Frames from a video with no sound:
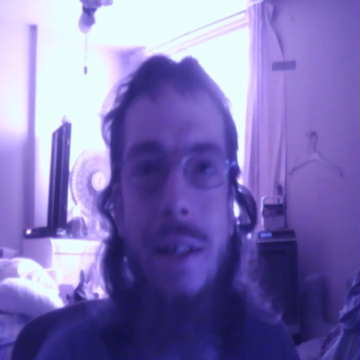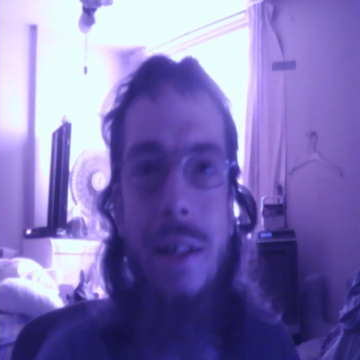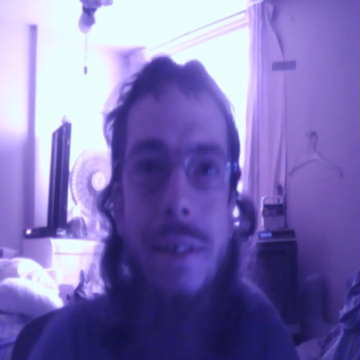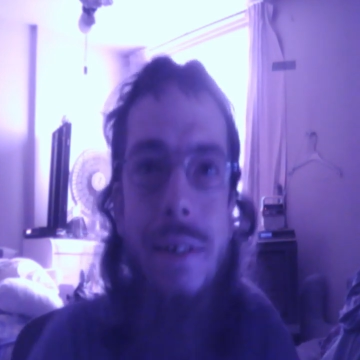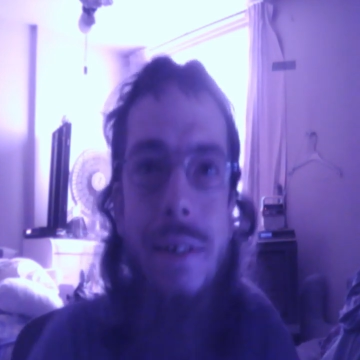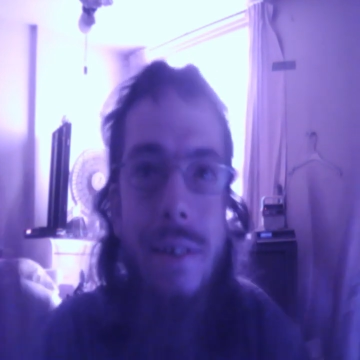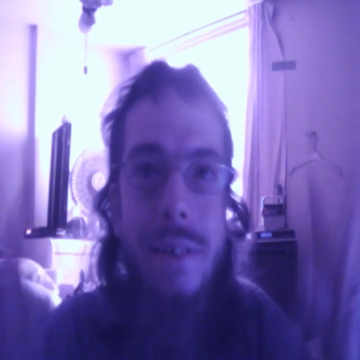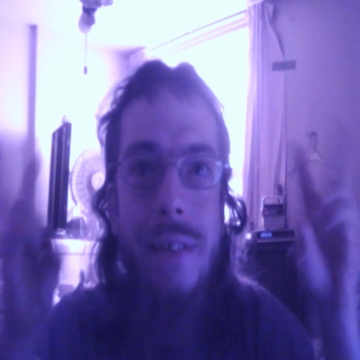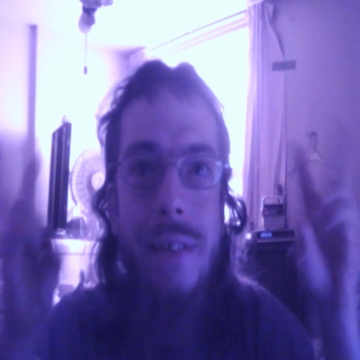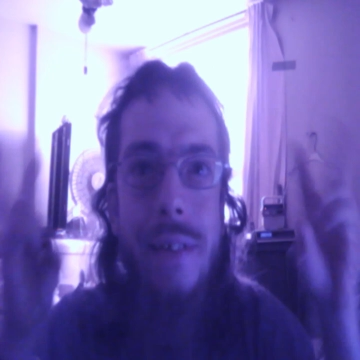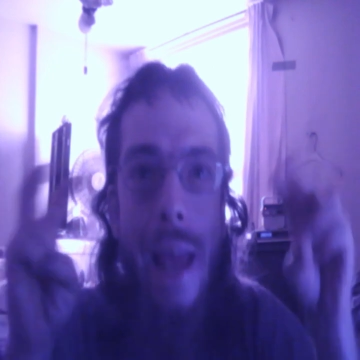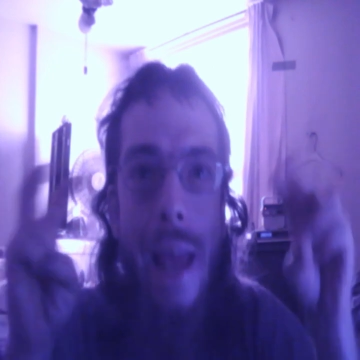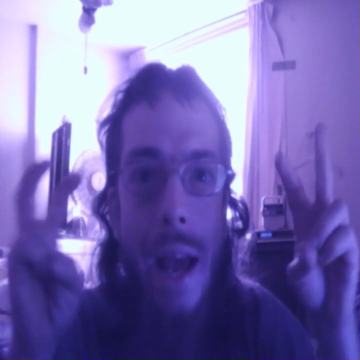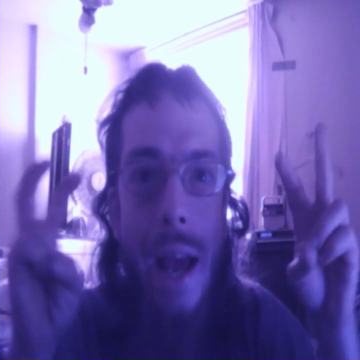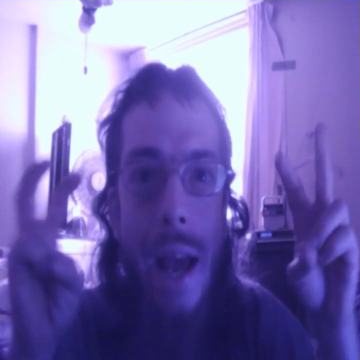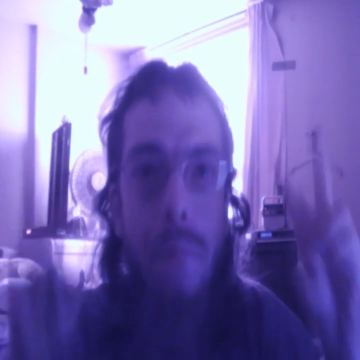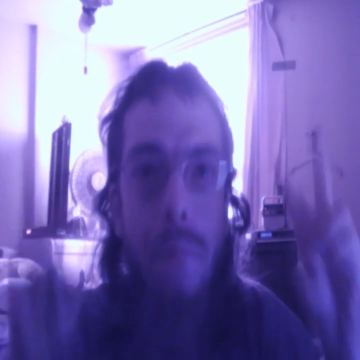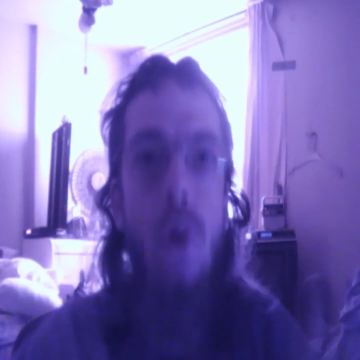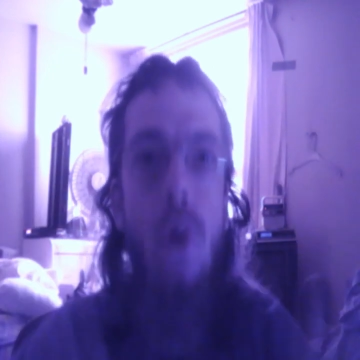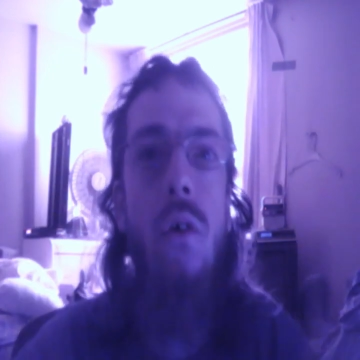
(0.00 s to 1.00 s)

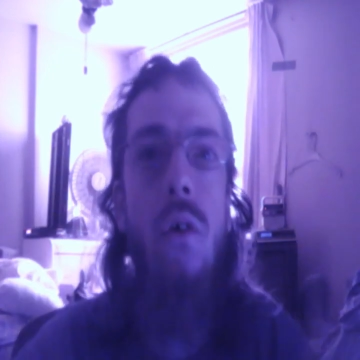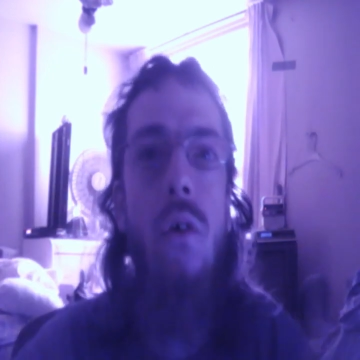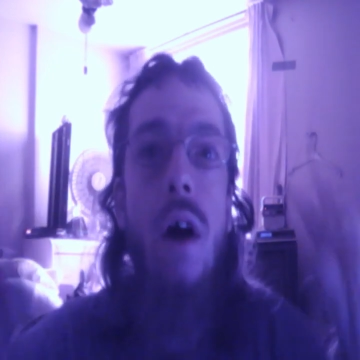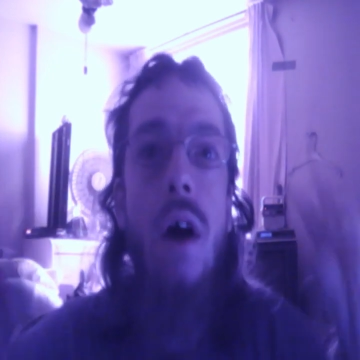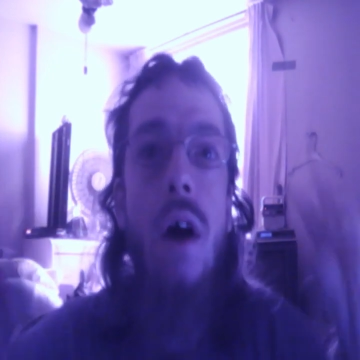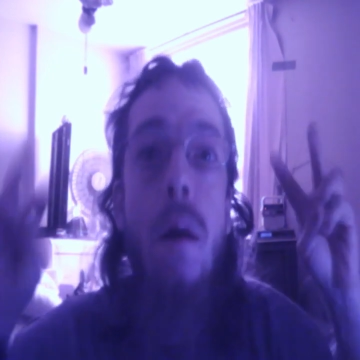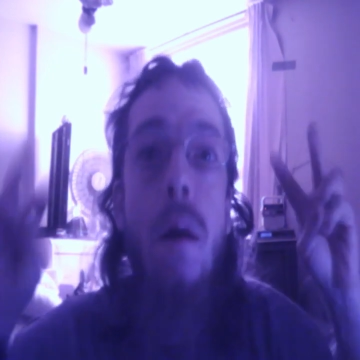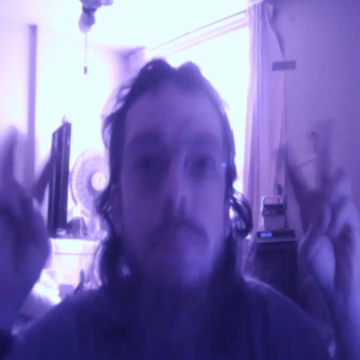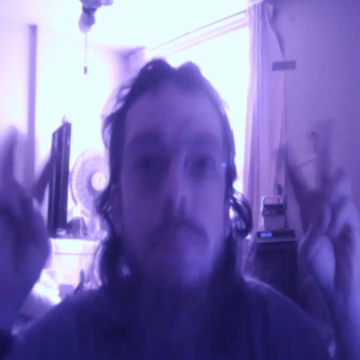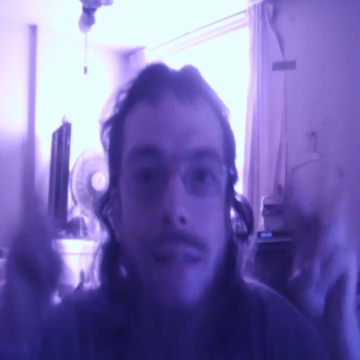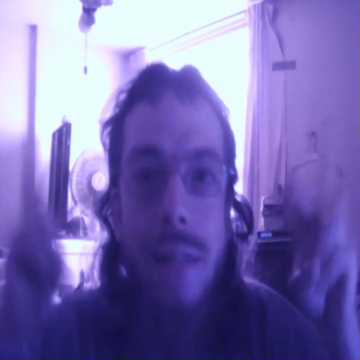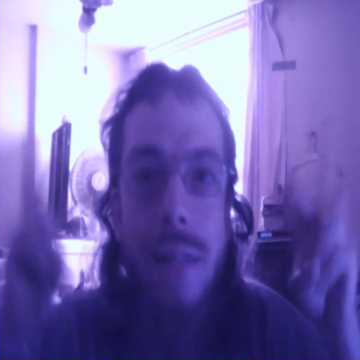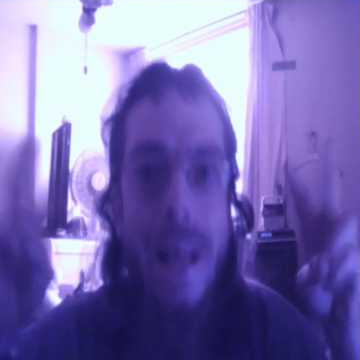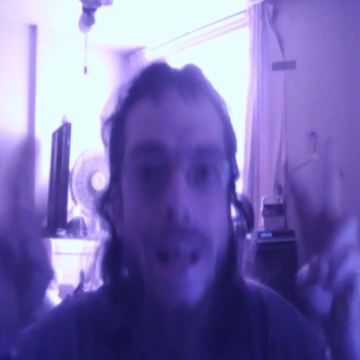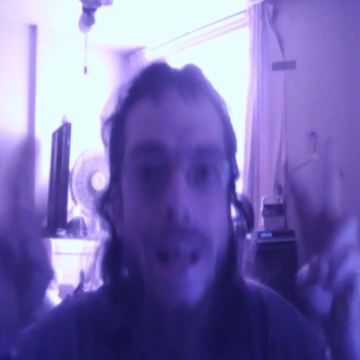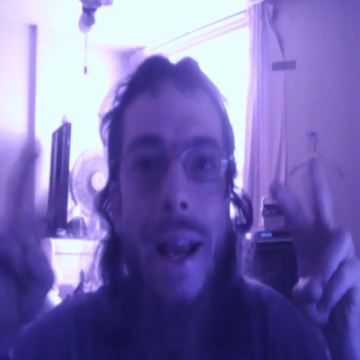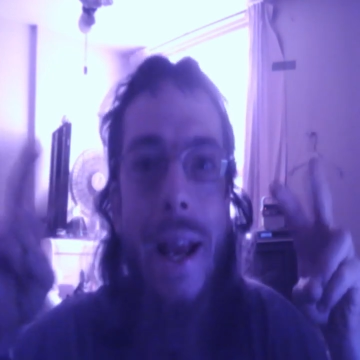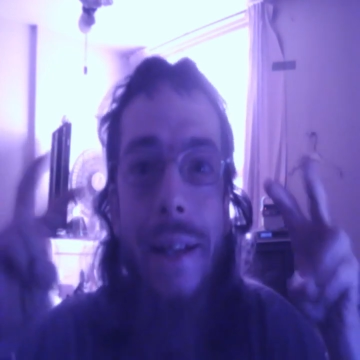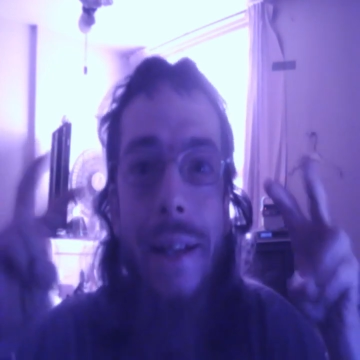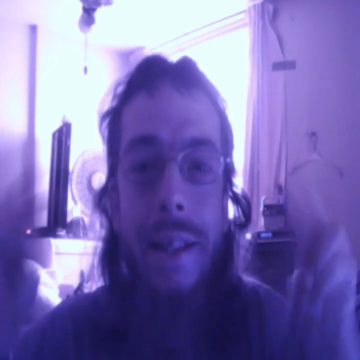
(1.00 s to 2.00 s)
scam or a
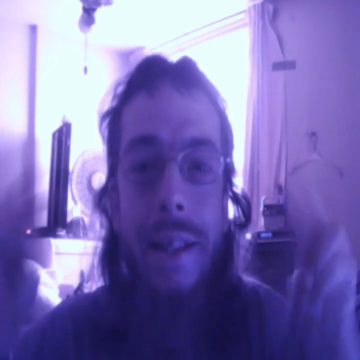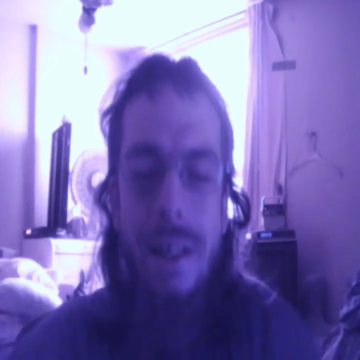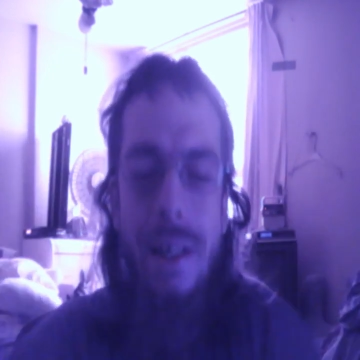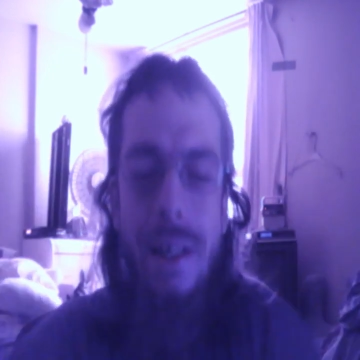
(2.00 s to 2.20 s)
plan